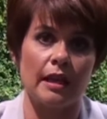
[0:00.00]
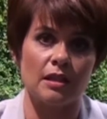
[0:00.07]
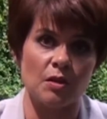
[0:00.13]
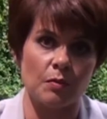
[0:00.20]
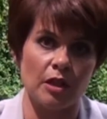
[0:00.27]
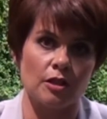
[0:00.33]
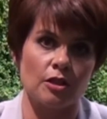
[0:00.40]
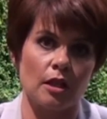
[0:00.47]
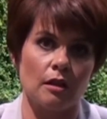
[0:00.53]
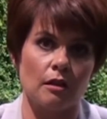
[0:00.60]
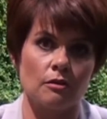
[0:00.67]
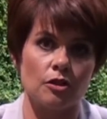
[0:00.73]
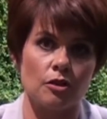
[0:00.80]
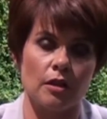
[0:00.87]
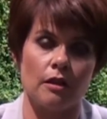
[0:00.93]
and spend
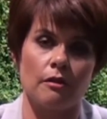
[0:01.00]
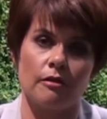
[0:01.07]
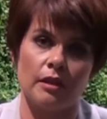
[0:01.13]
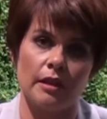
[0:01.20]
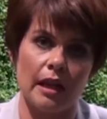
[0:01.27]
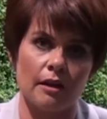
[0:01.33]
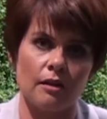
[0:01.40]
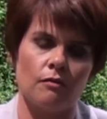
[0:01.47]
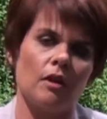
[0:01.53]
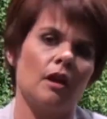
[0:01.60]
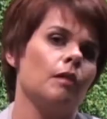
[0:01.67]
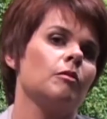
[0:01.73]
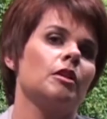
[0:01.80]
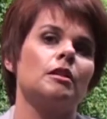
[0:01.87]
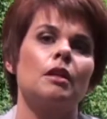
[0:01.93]
channels together in that
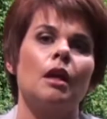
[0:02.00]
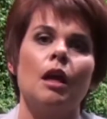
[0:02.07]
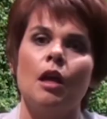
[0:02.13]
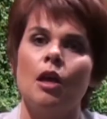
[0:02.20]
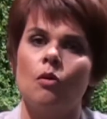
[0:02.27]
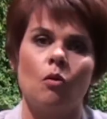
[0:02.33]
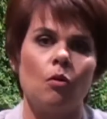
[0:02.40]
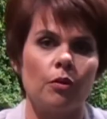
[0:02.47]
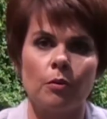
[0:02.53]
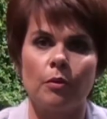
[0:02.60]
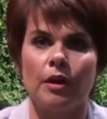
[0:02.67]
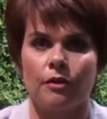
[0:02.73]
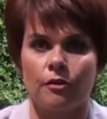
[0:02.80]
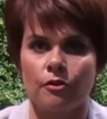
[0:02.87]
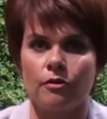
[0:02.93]
environment, all the
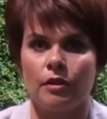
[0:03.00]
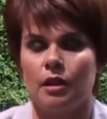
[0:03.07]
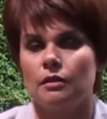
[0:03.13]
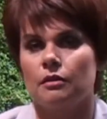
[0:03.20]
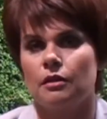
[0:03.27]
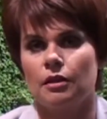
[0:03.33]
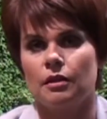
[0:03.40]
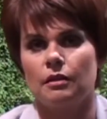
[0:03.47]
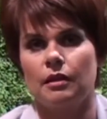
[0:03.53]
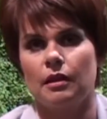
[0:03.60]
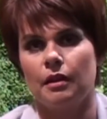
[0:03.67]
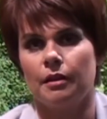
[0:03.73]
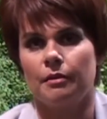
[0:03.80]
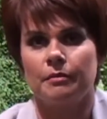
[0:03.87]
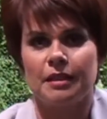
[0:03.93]
way through then
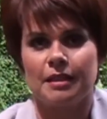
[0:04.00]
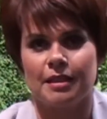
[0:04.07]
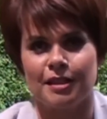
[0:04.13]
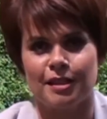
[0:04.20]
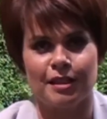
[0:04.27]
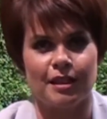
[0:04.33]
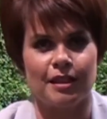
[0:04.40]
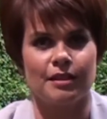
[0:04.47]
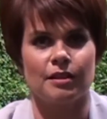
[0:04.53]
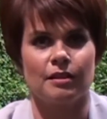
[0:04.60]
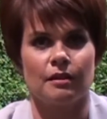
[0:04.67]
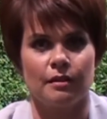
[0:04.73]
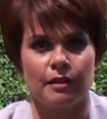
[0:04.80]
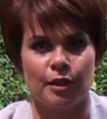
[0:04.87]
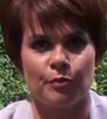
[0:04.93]
the necessities
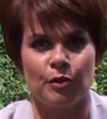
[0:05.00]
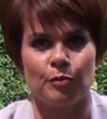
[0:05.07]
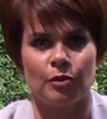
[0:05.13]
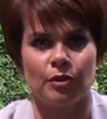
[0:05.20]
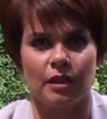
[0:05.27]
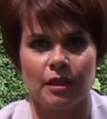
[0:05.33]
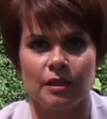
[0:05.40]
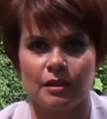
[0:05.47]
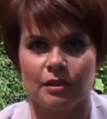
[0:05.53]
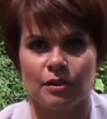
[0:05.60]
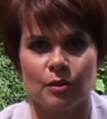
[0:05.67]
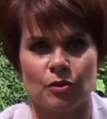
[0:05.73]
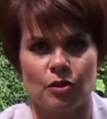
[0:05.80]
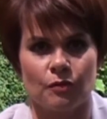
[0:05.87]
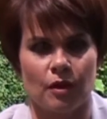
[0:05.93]
that people need
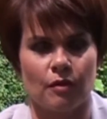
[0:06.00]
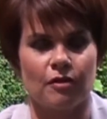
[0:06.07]
in terms of